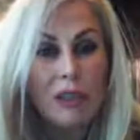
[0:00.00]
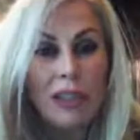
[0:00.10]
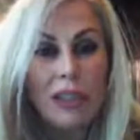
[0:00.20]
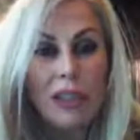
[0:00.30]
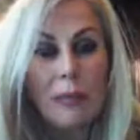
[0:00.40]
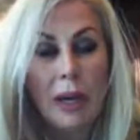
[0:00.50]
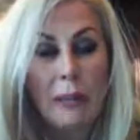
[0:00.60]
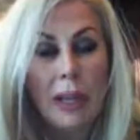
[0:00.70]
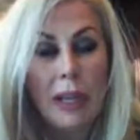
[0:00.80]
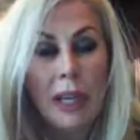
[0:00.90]
a strategy
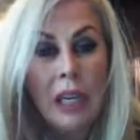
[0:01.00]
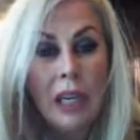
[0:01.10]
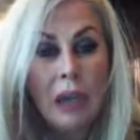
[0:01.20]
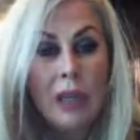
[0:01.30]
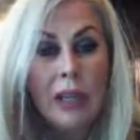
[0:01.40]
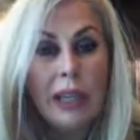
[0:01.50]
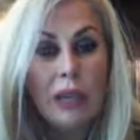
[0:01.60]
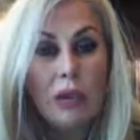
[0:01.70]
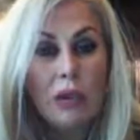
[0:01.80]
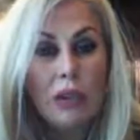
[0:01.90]
might be looking
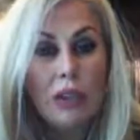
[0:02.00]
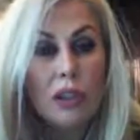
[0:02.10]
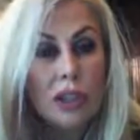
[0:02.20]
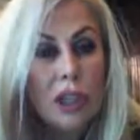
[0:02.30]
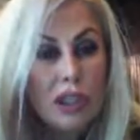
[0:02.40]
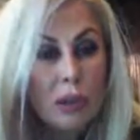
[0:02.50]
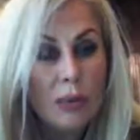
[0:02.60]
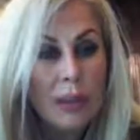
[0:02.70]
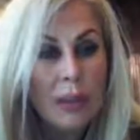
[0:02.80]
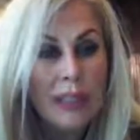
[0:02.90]
at your search engine
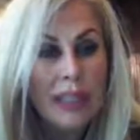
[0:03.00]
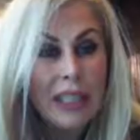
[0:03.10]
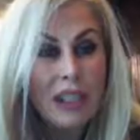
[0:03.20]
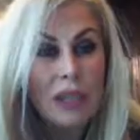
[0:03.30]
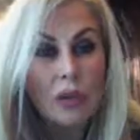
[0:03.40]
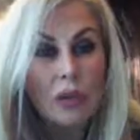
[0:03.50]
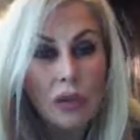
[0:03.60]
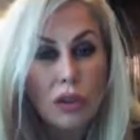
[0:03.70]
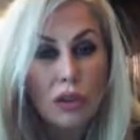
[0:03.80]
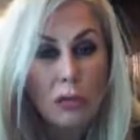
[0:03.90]
optimization or
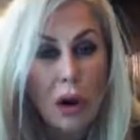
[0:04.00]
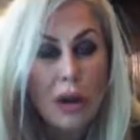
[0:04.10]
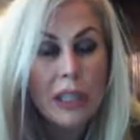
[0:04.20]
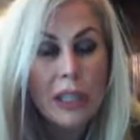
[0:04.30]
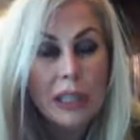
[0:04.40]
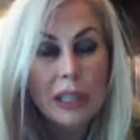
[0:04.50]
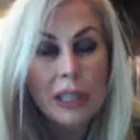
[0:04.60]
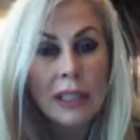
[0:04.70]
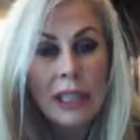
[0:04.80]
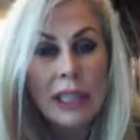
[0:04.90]
search marketing.